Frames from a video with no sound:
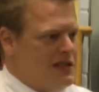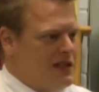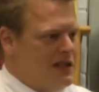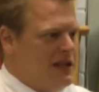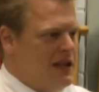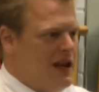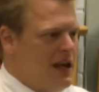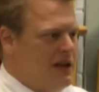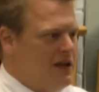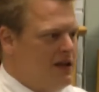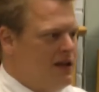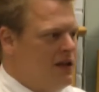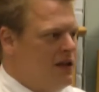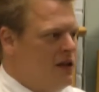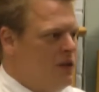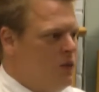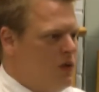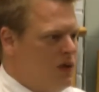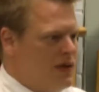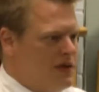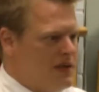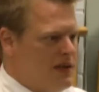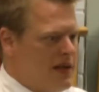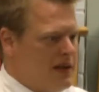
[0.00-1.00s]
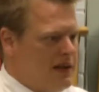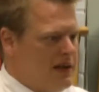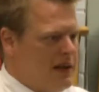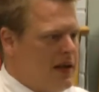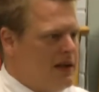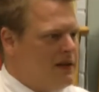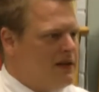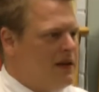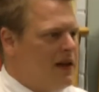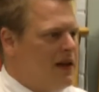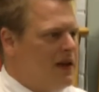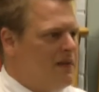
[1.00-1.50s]
And the idea was at
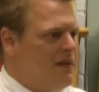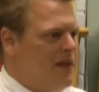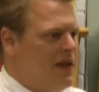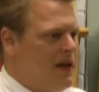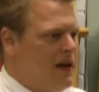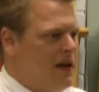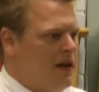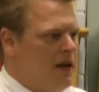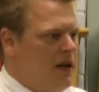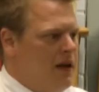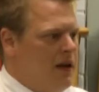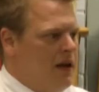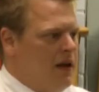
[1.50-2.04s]
that time that,